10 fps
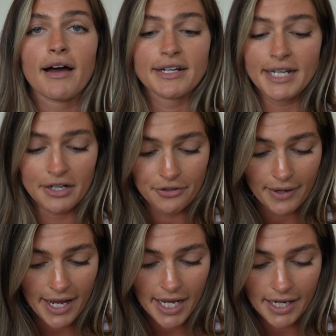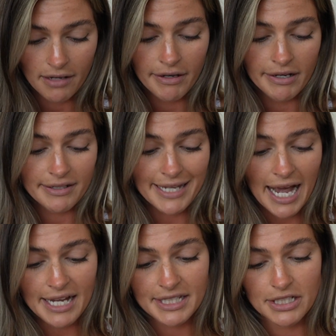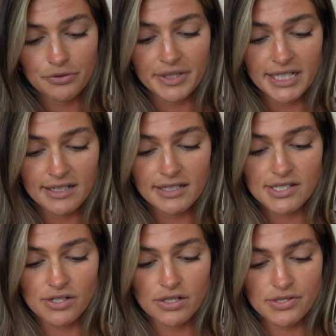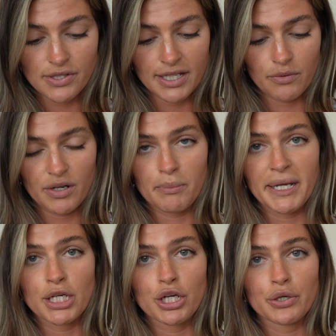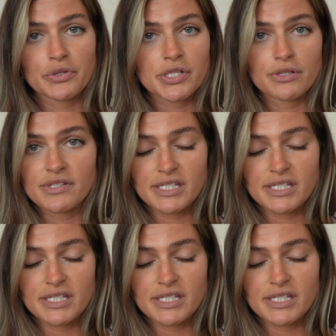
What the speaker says: I get gray. Khaki green is also like one of my go-tos.